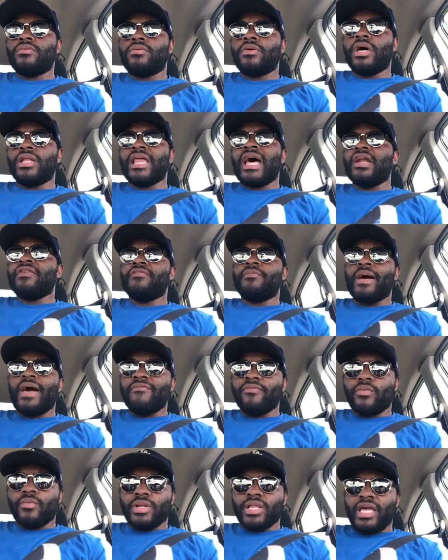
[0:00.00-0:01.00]
a lot of them
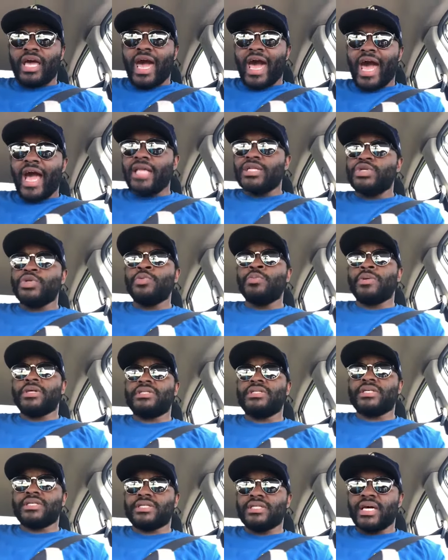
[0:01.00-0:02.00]
haven't really had too much
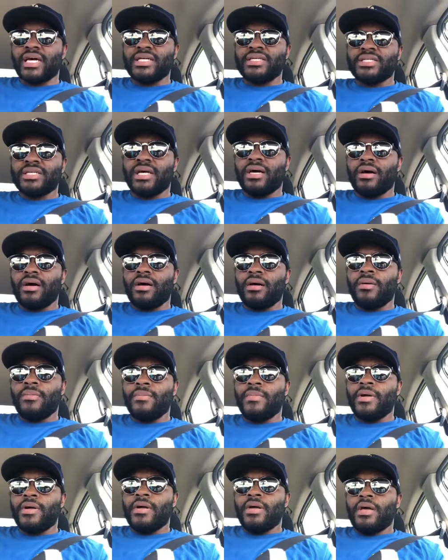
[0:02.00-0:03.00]
success. Um,
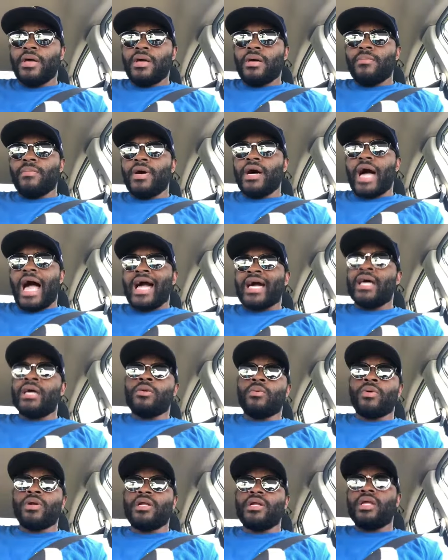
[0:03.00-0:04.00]
but I kind
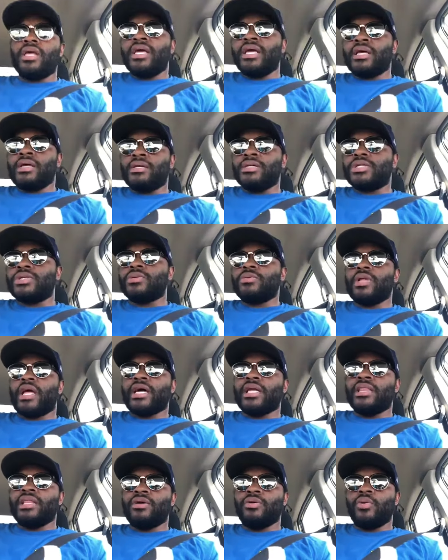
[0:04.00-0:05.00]
of wanted to get into like
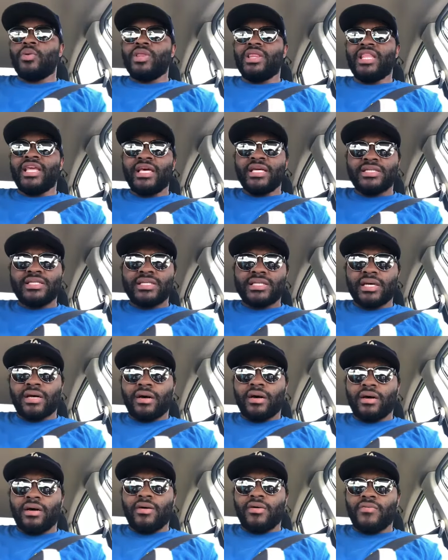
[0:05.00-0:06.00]
a little list
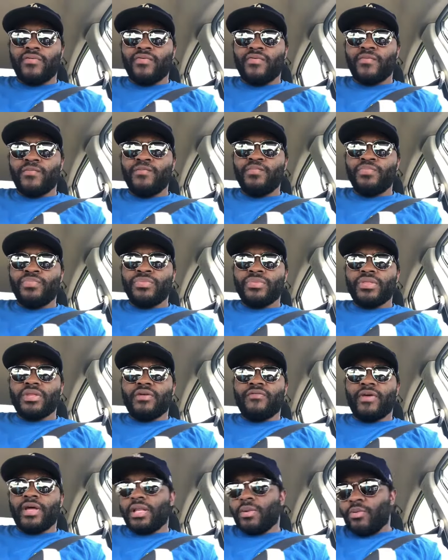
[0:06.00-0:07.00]
of the
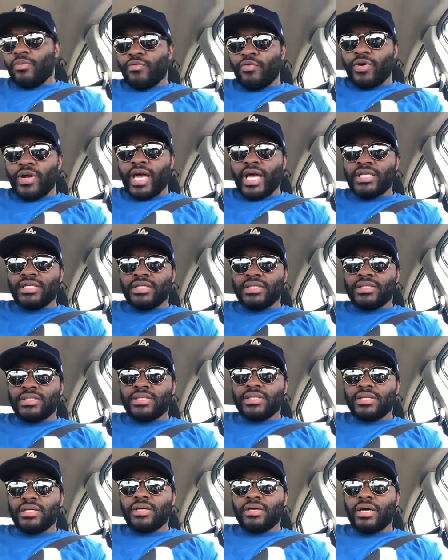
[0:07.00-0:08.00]
available free agents.
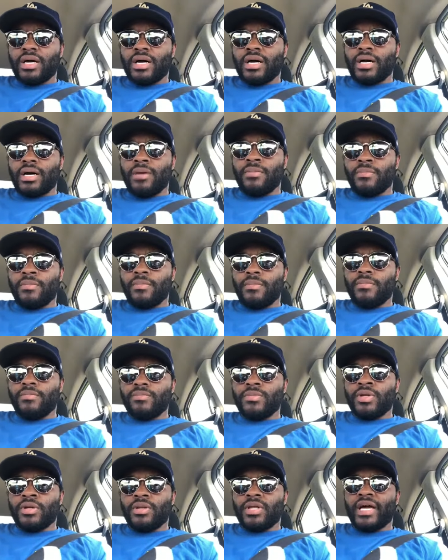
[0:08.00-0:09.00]
Um,
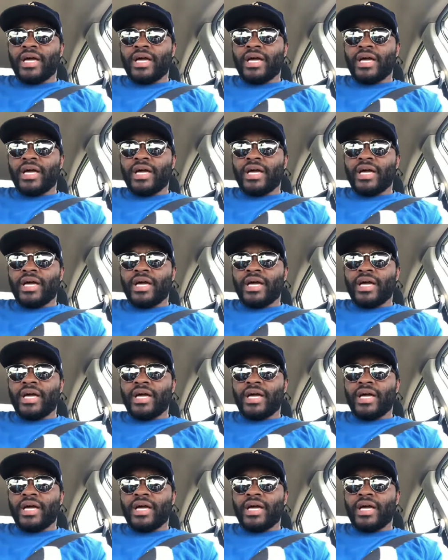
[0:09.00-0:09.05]
you know, the